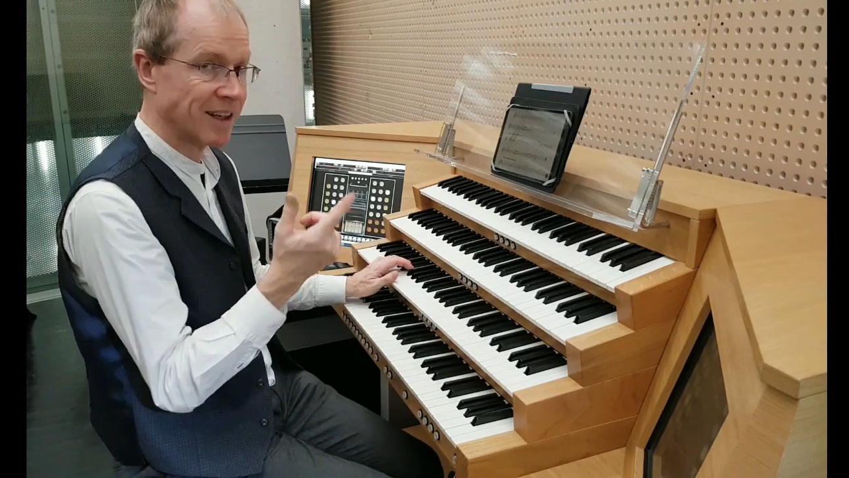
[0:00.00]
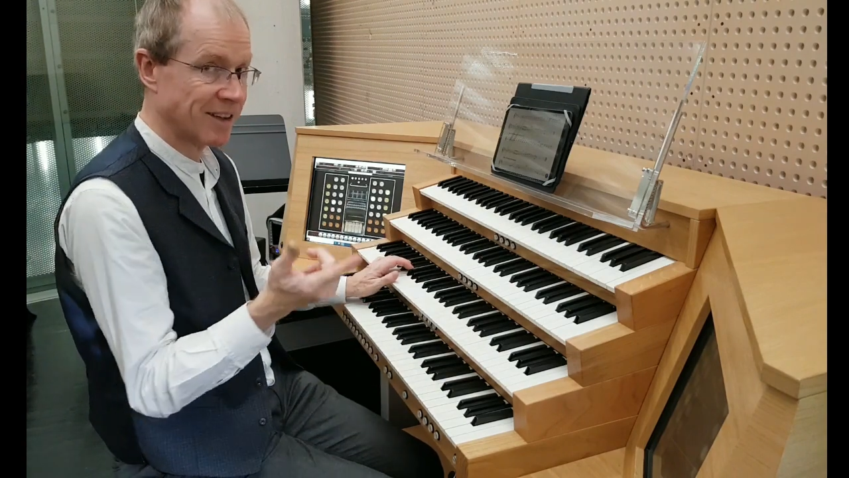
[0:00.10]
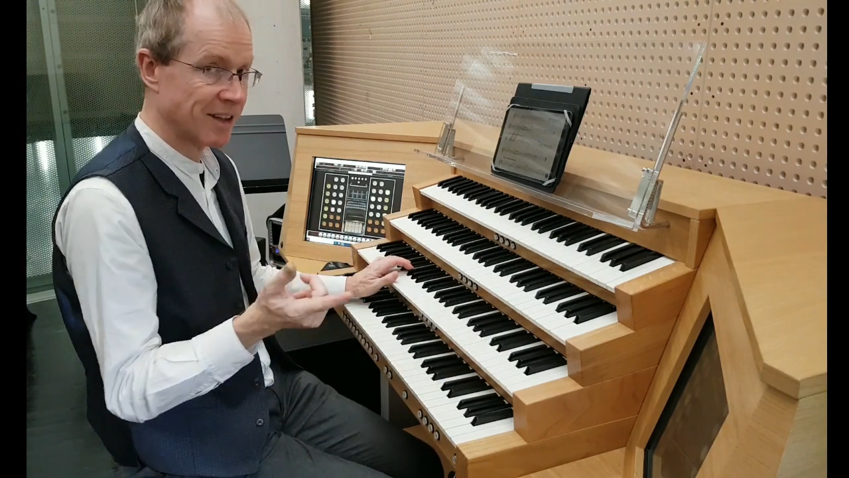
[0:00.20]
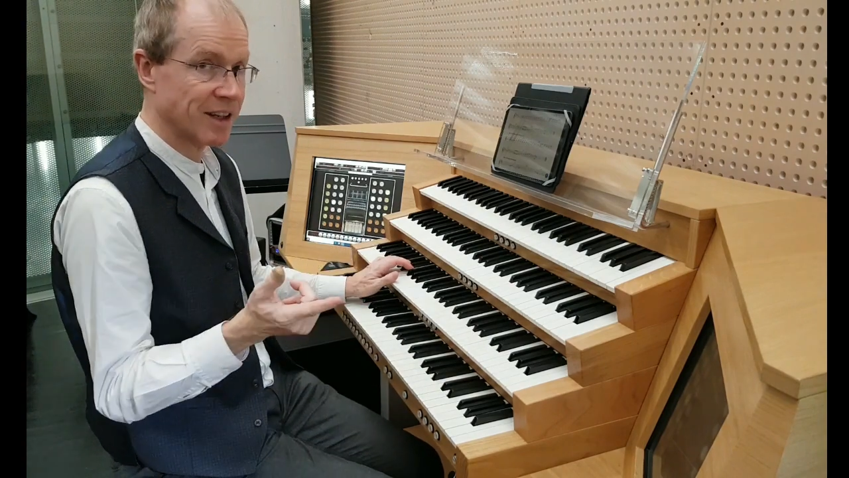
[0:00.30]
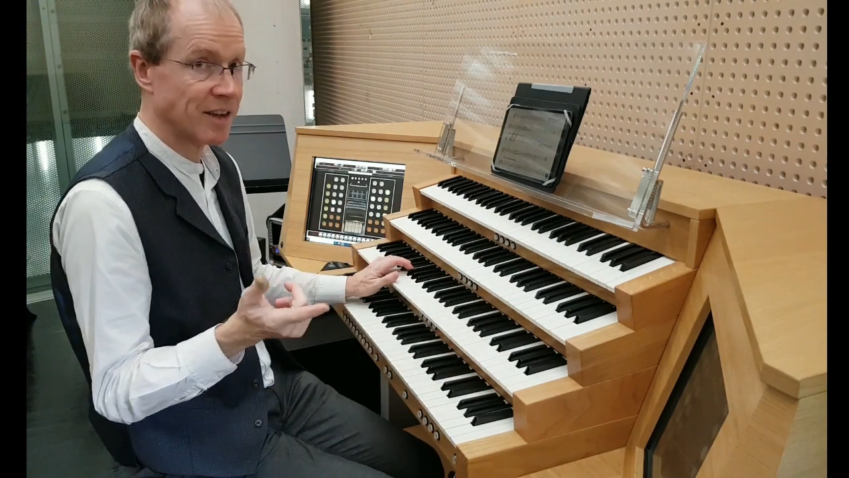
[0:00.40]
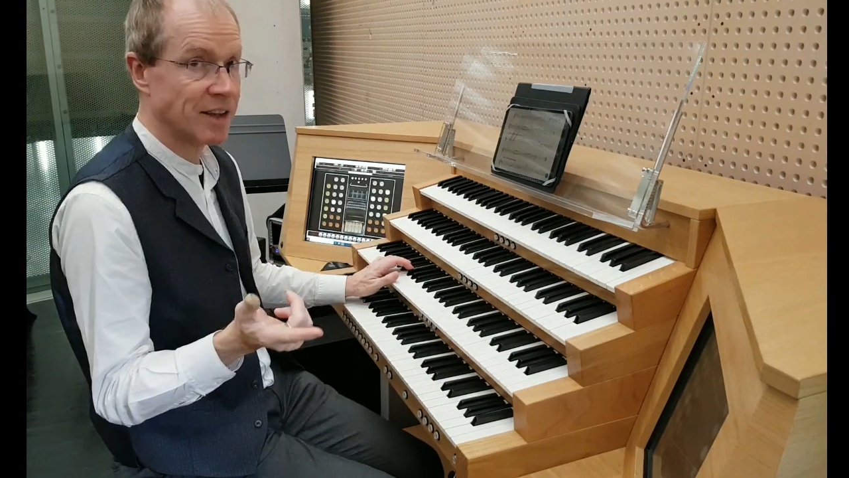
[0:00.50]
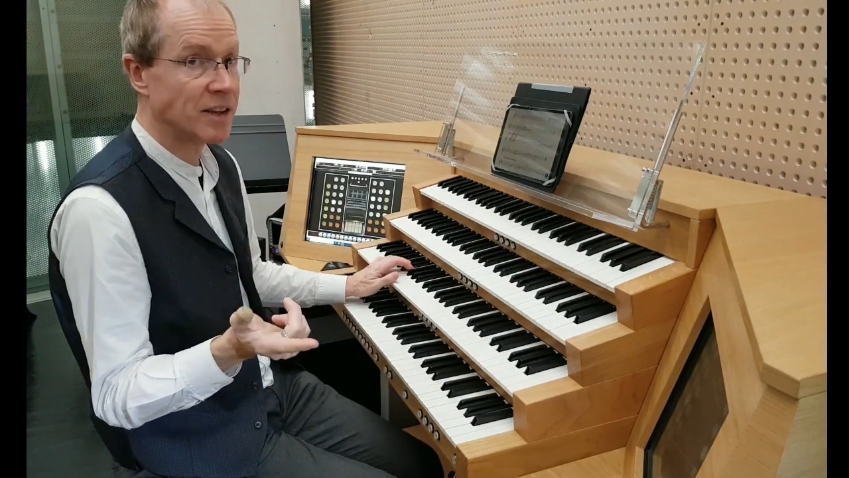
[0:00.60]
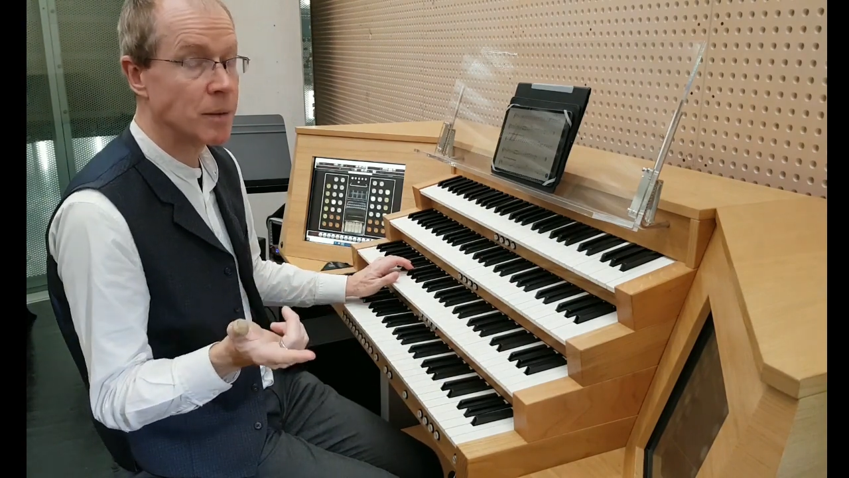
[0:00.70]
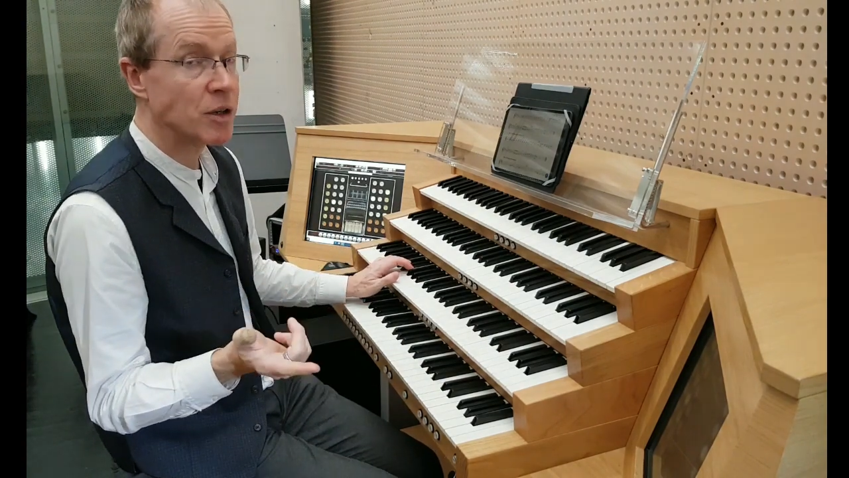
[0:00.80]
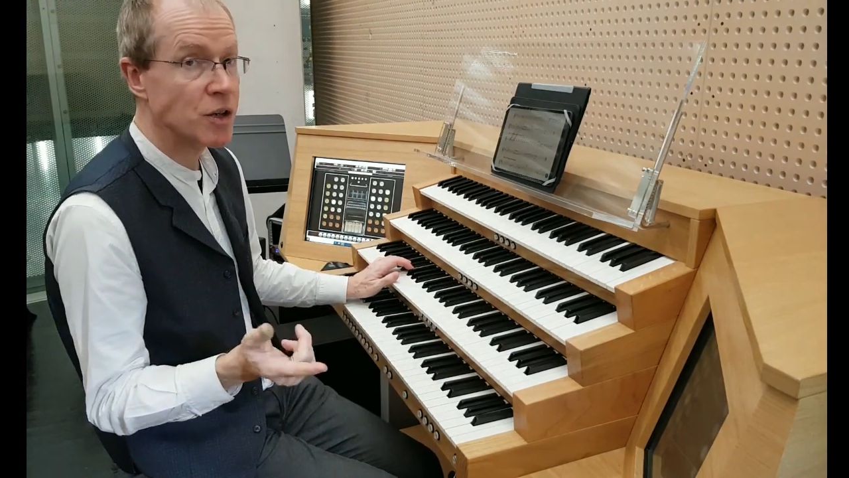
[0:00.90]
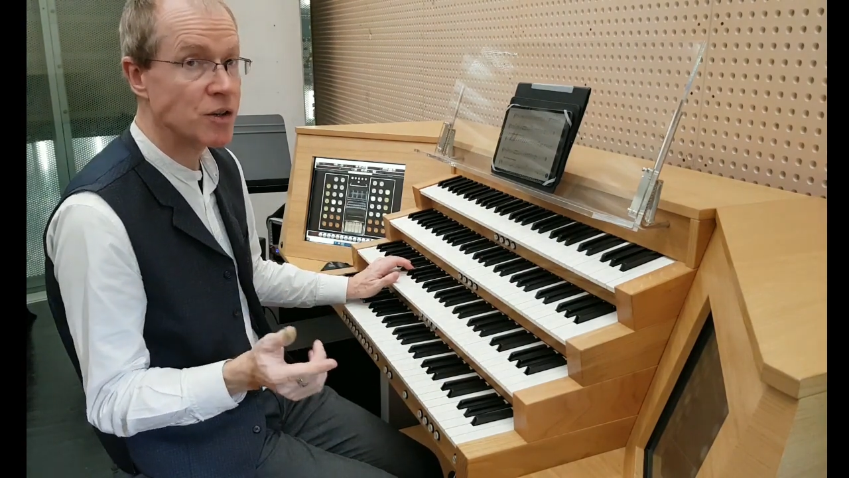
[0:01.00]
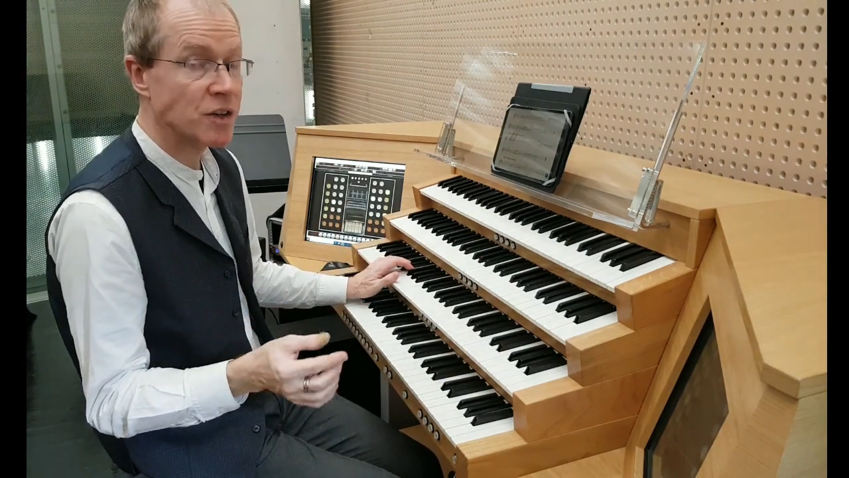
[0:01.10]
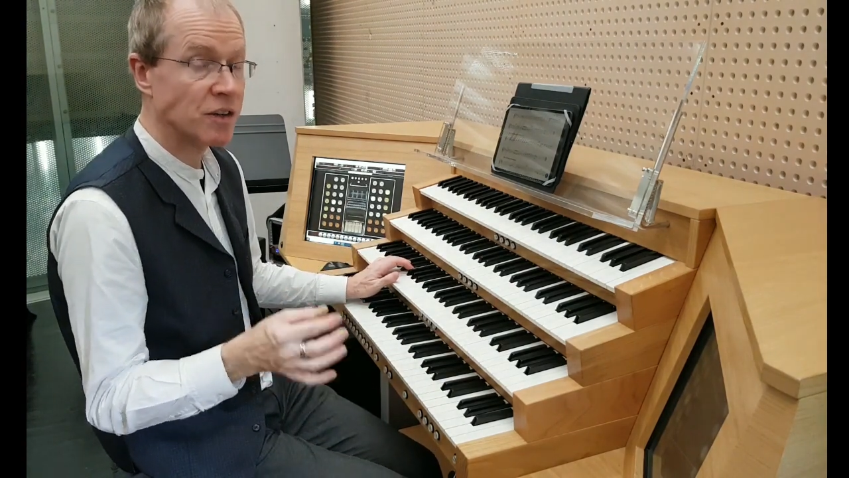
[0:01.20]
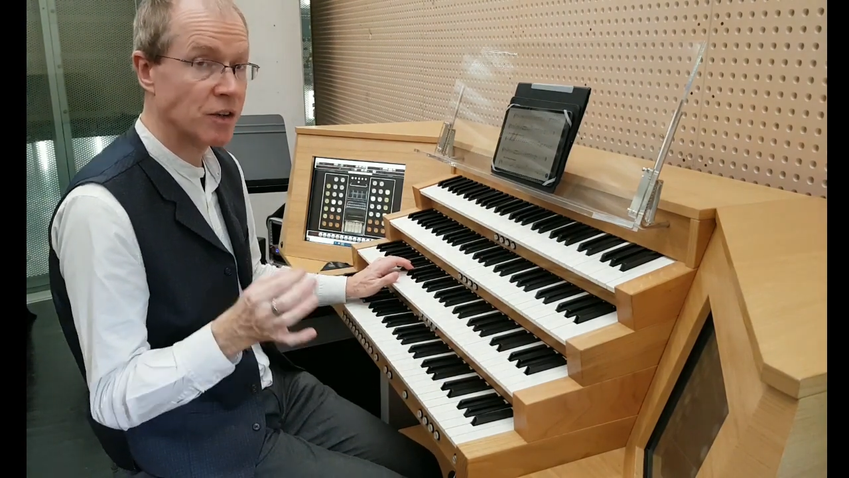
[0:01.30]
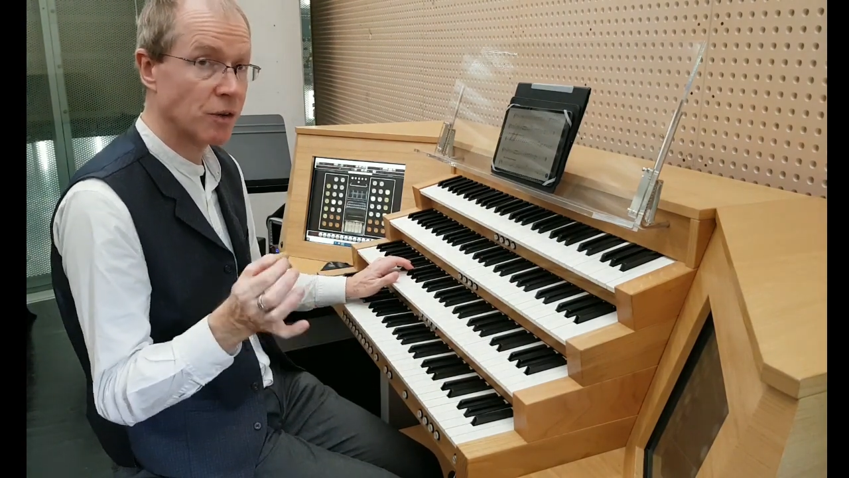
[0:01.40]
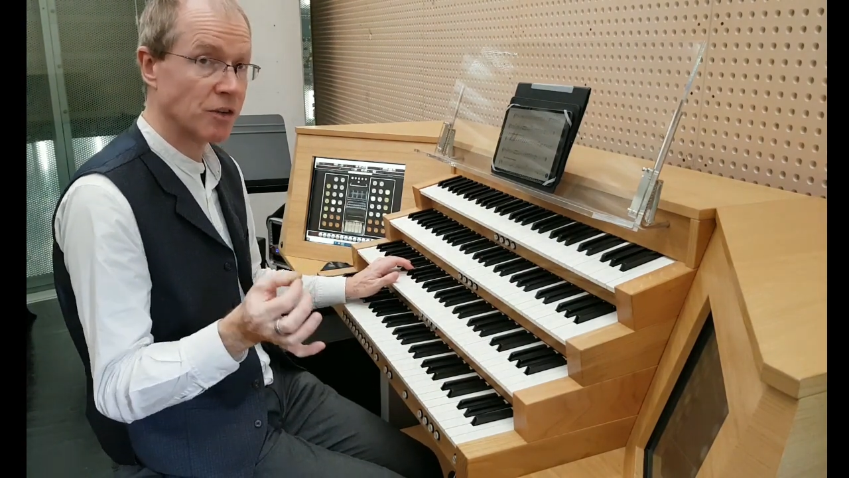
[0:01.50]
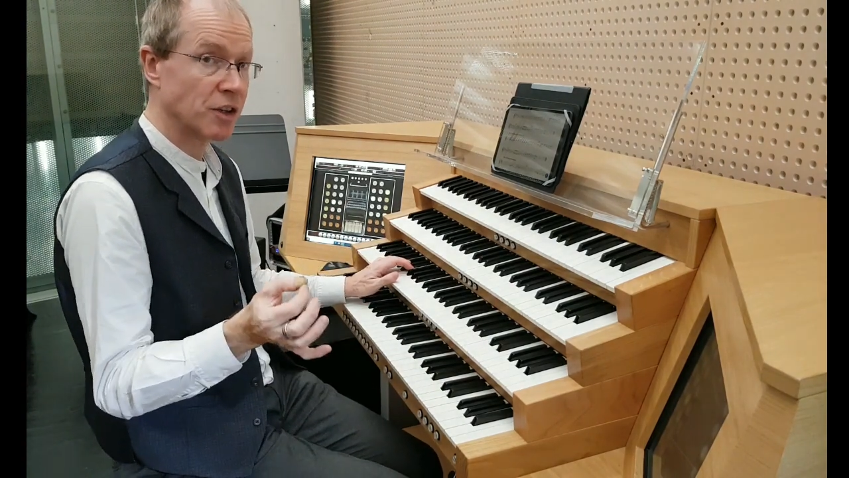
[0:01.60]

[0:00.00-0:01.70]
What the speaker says: the diminutions are not